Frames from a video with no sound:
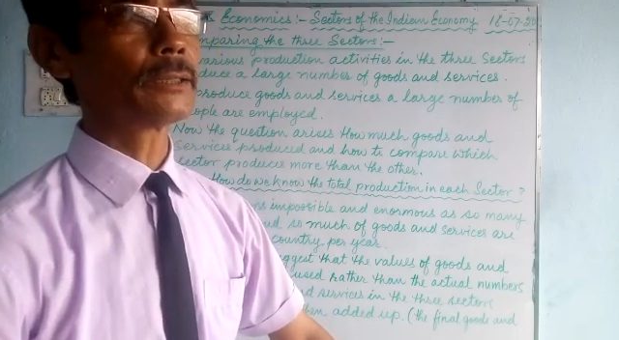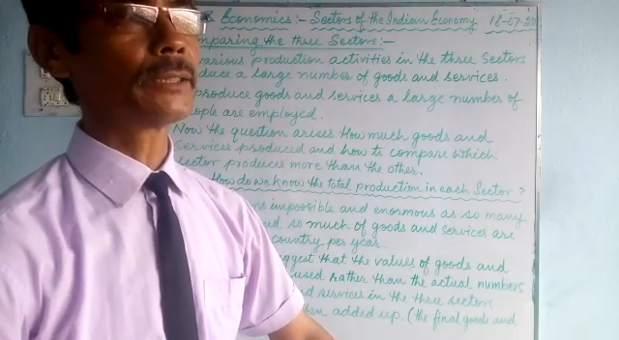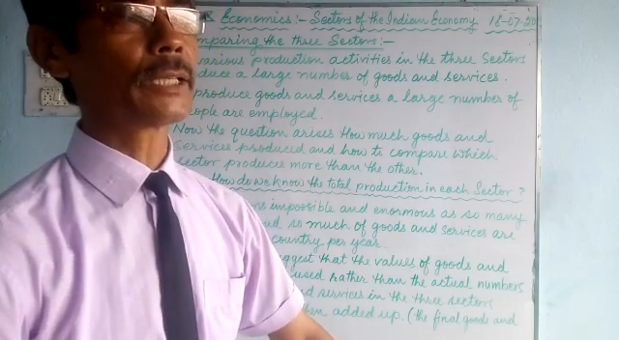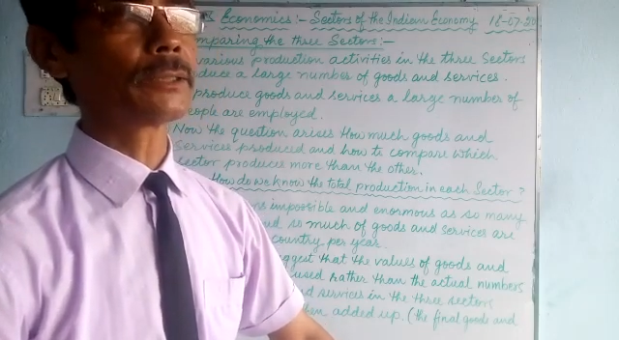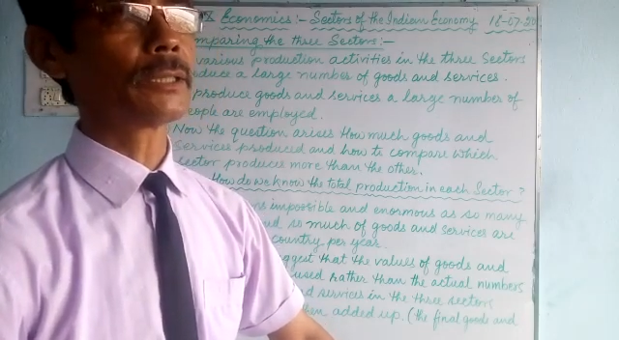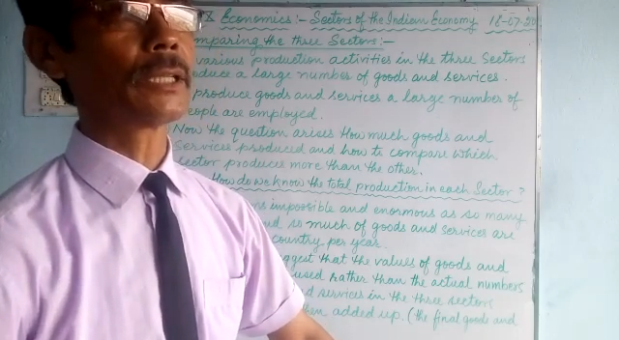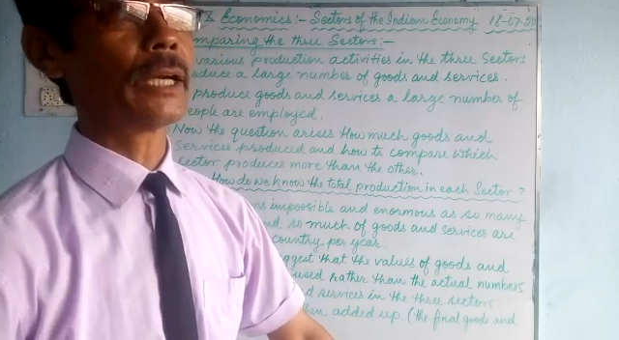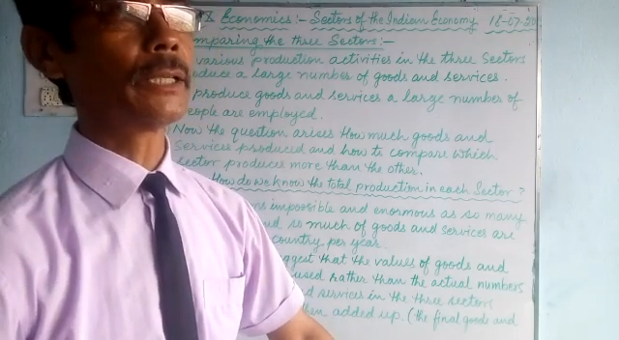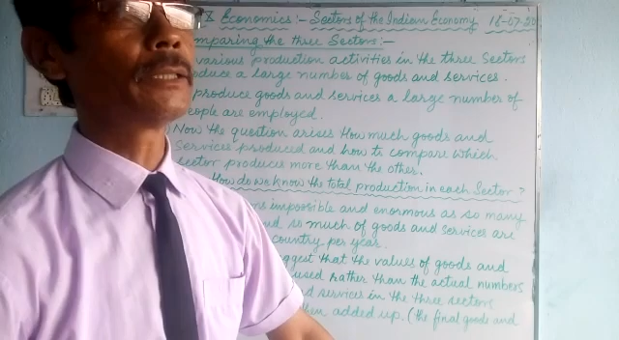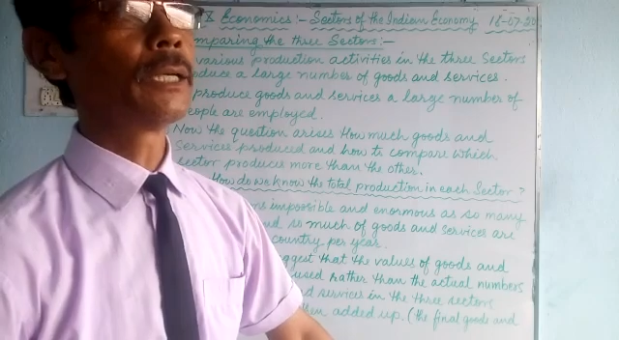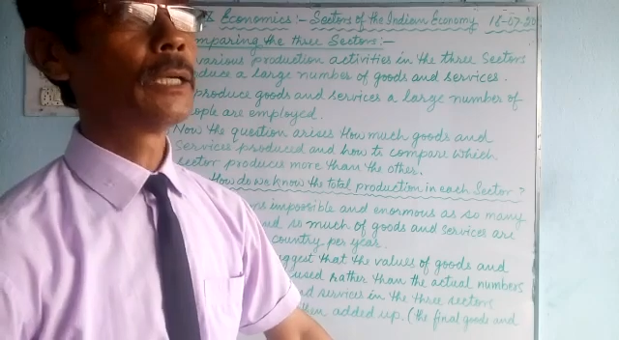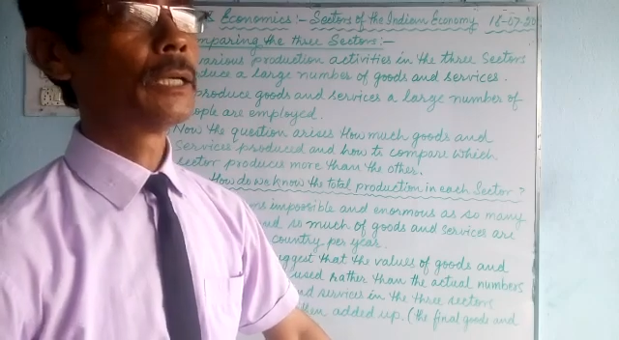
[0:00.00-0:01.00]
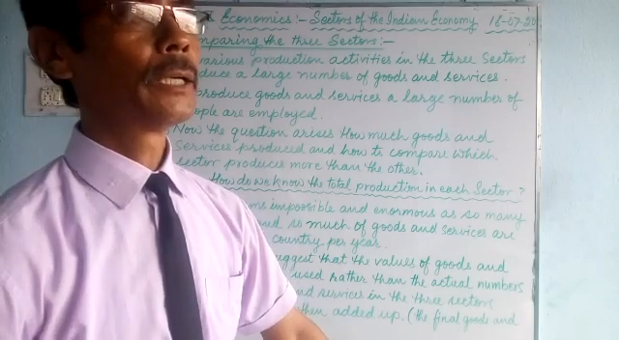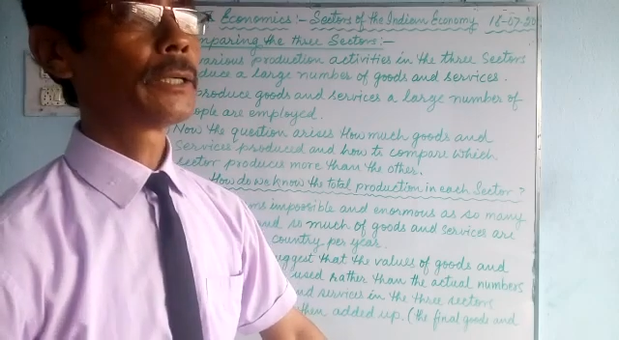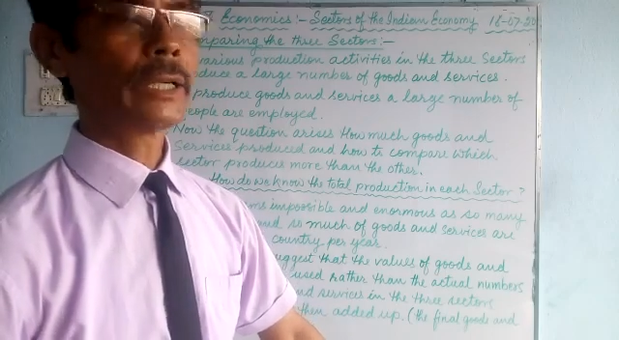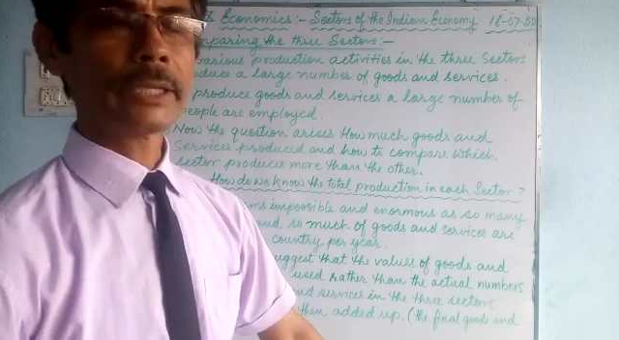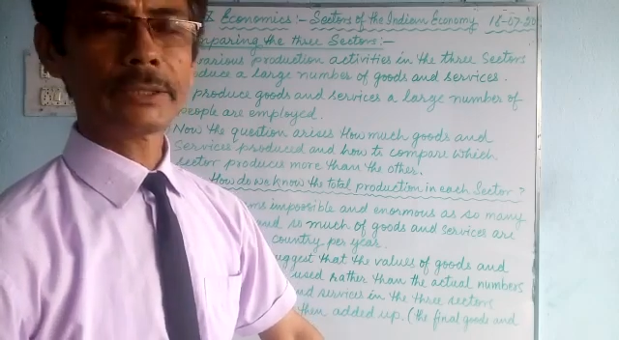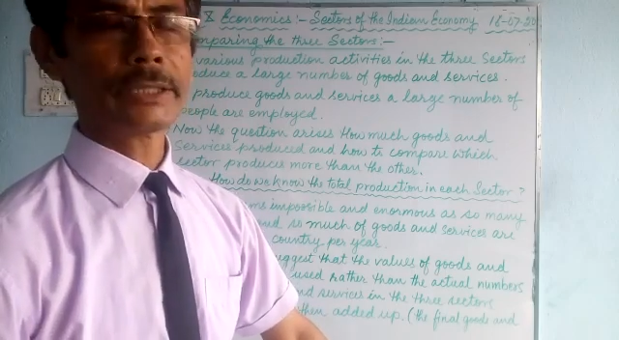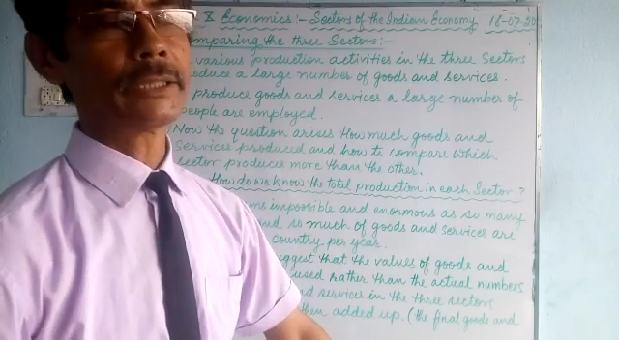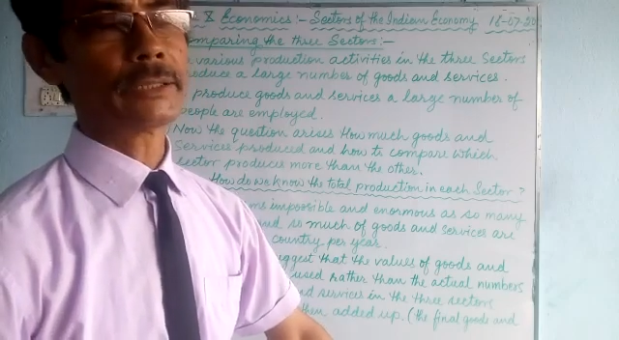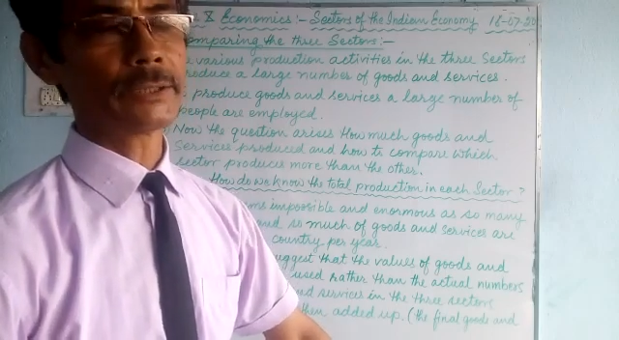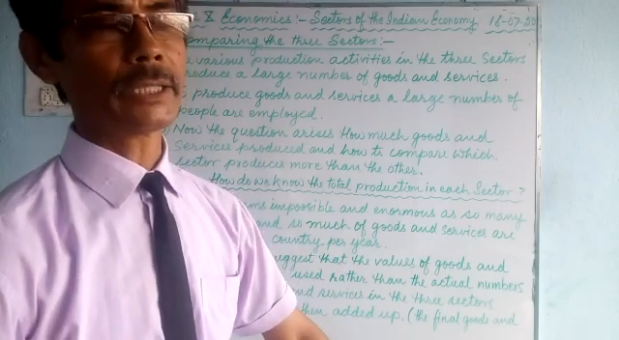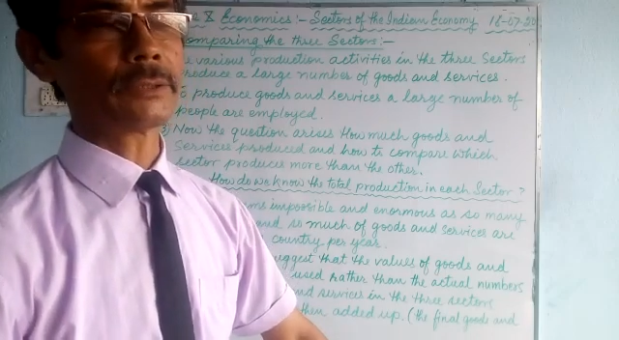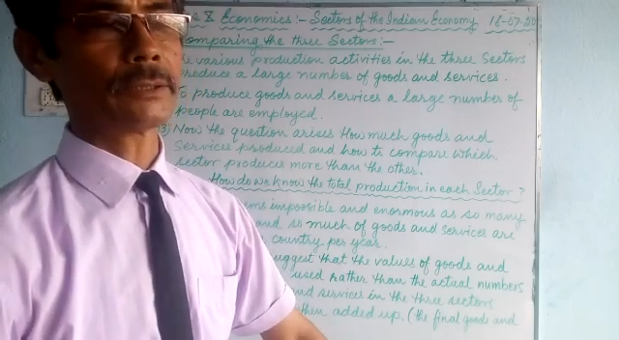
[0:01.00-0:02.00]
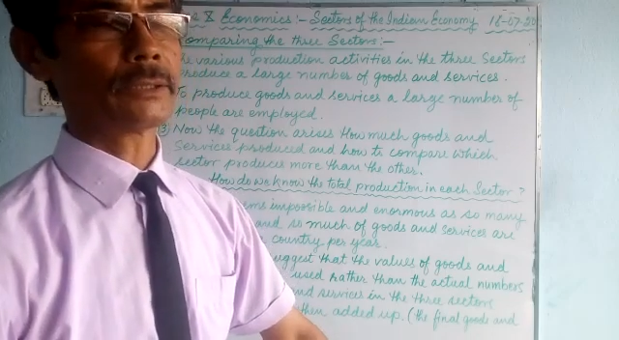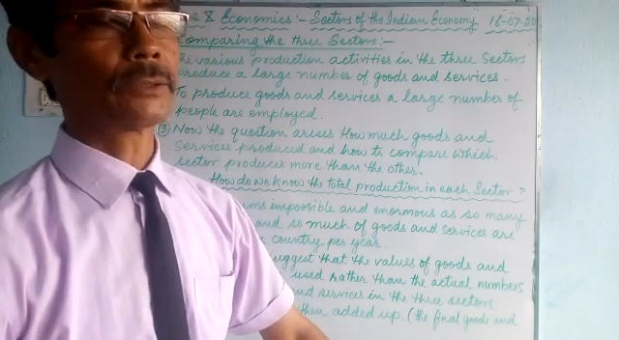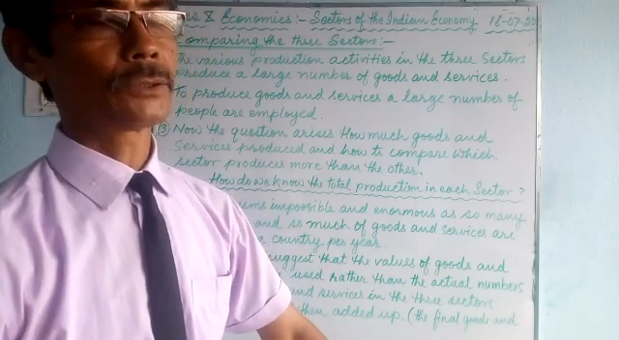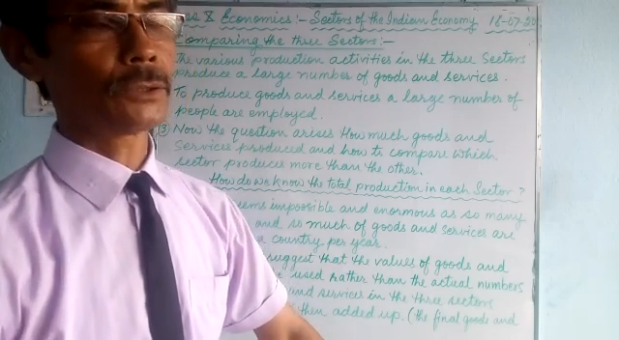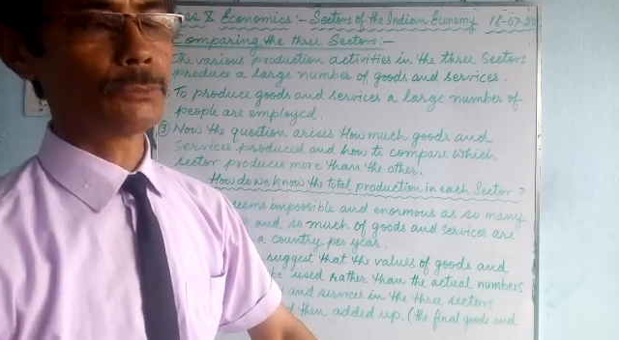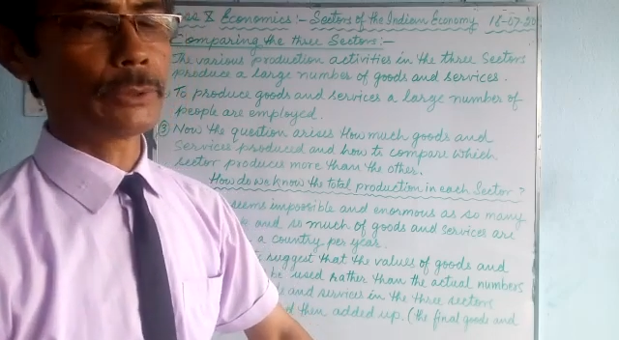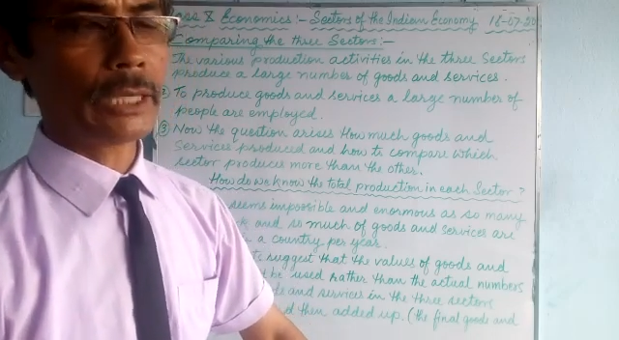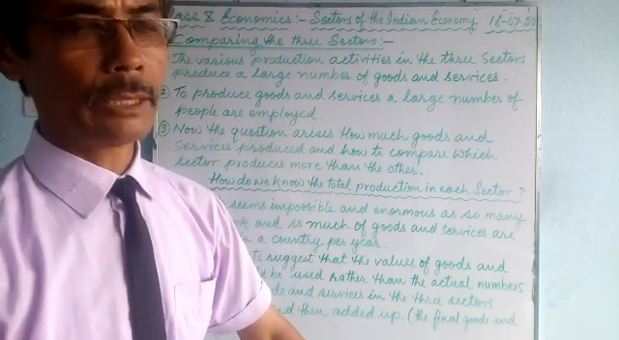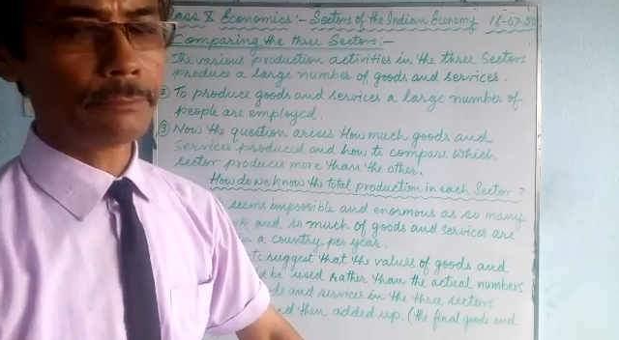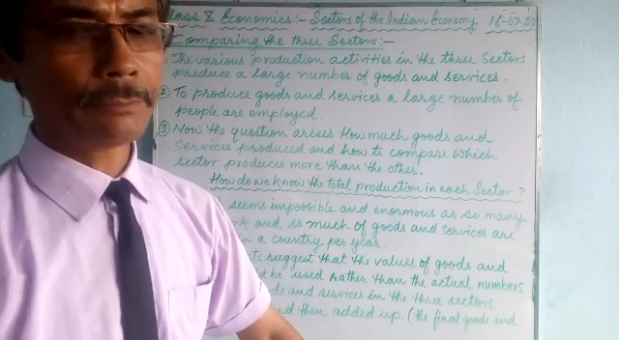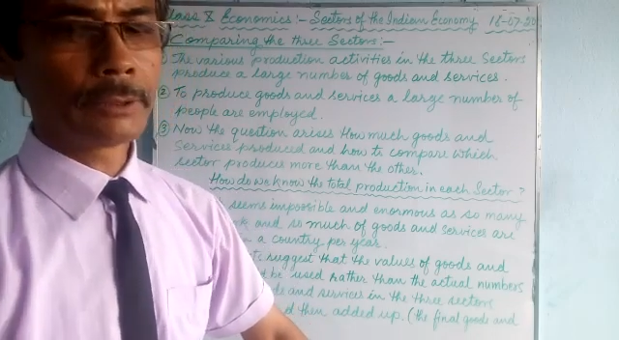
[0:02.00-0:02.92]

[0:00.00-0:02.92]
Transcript: sector and tertiary sector. So we have